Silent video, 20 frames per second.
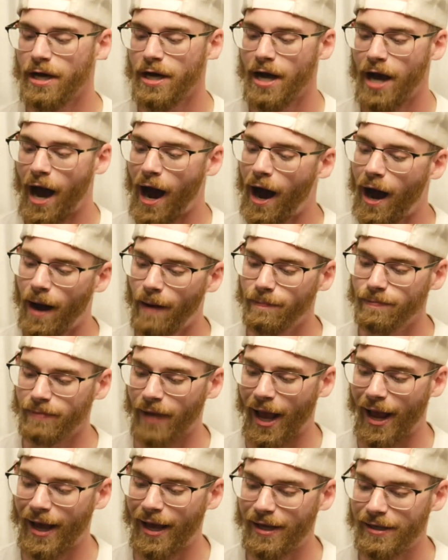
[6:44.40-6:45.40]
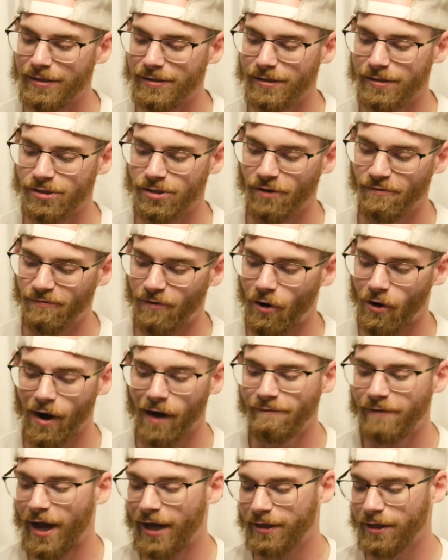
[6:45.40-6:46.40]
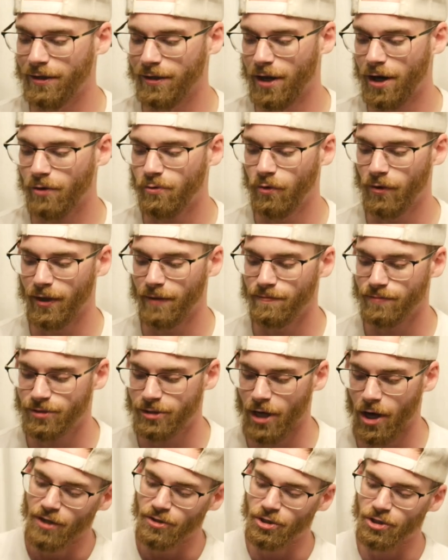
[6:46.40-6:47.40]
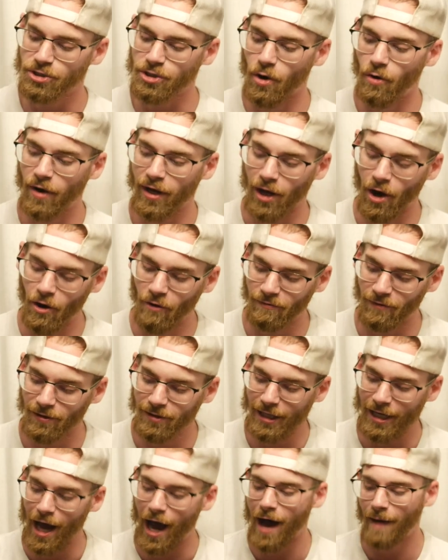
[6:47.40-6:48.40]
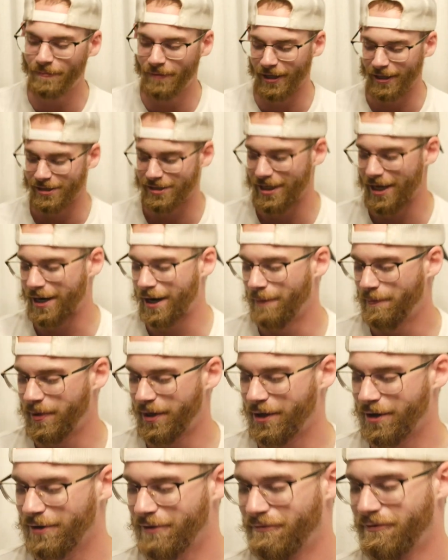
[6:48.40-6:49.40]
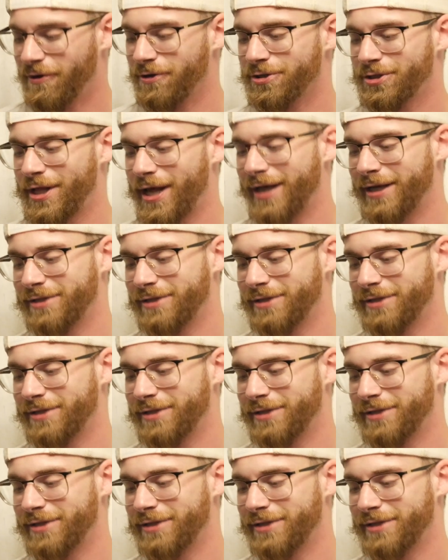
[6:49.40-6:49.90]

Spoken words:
And so far I've had good luck with them. So just going over the optic setup here. First things